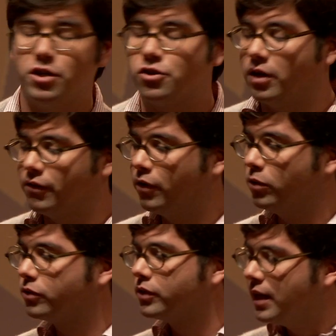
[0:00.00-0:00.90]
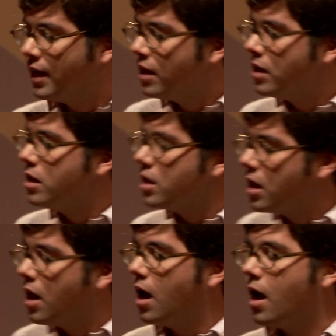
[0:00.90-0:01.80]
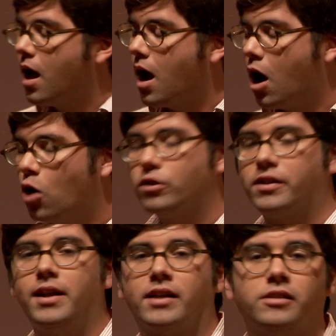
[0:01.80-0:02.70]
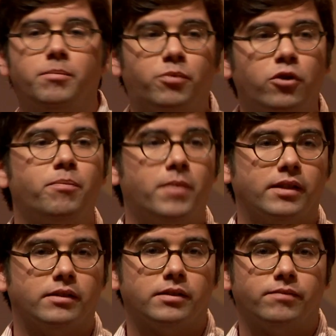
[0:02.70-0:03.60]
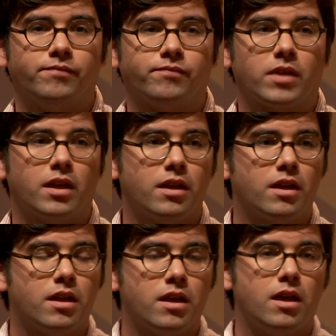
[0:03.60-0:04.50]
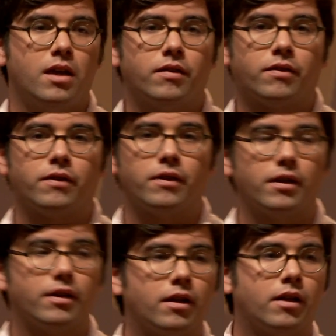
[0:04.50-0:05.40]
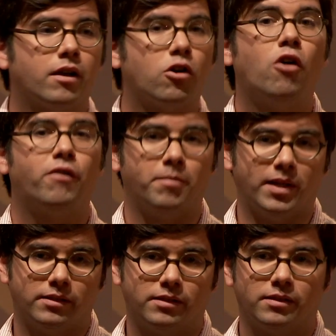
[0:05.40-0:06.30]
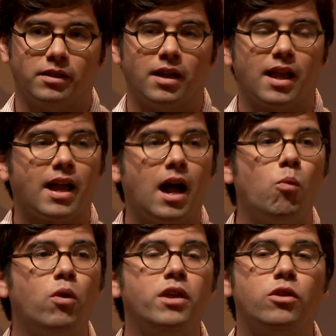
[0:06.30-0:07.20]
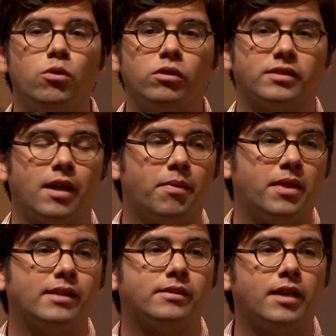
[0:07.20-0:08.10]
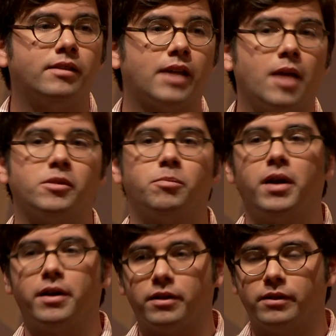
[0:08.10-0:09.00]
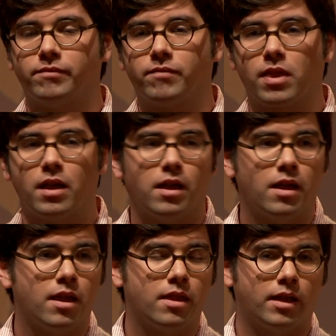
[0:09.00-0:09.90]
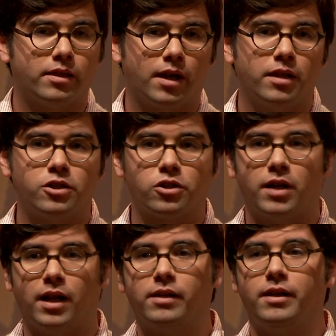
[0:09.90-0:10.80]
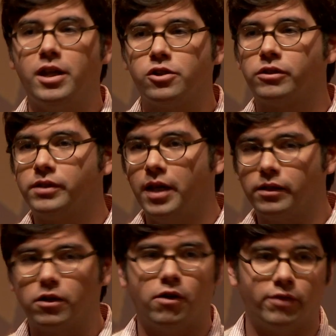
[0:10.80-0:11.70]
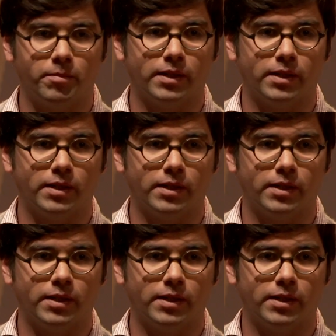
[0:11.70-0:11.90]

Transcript: traditional phones. Our 10x improvement is governments. Can we do something 10 times better than traditional nation-state